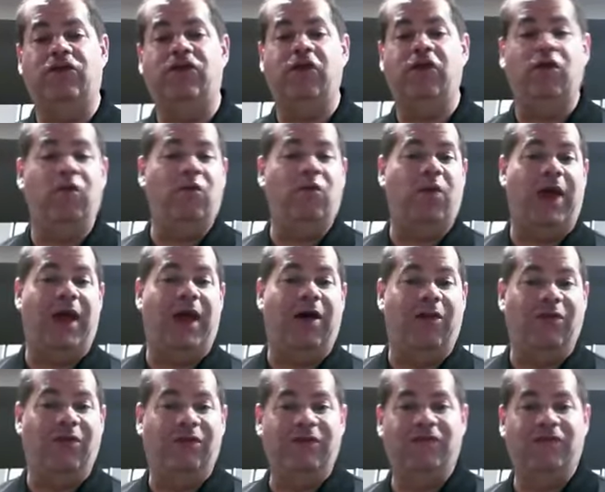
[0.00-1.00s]
do
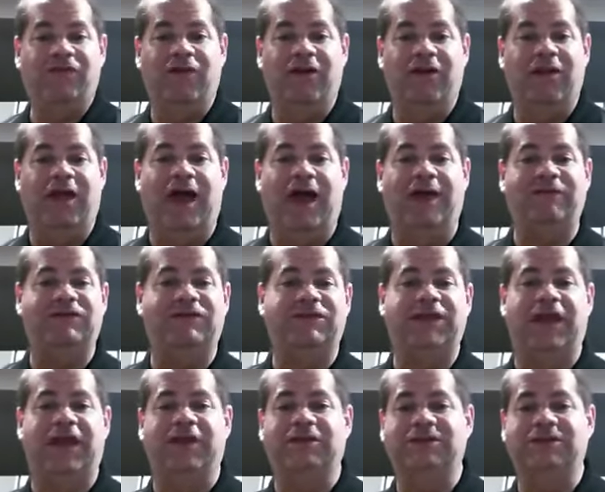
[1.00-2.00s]
well for live
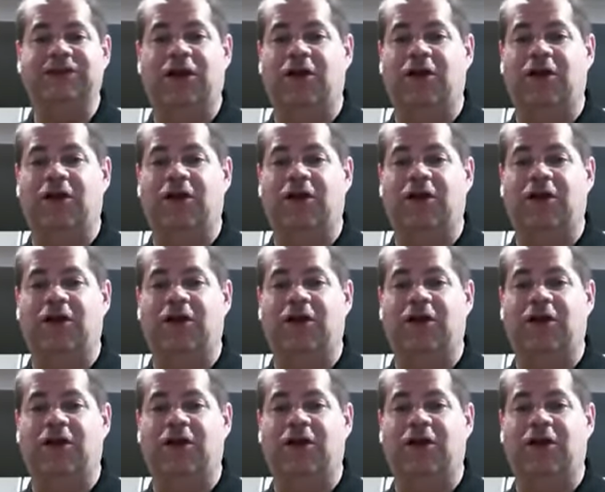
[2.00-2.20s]
sales,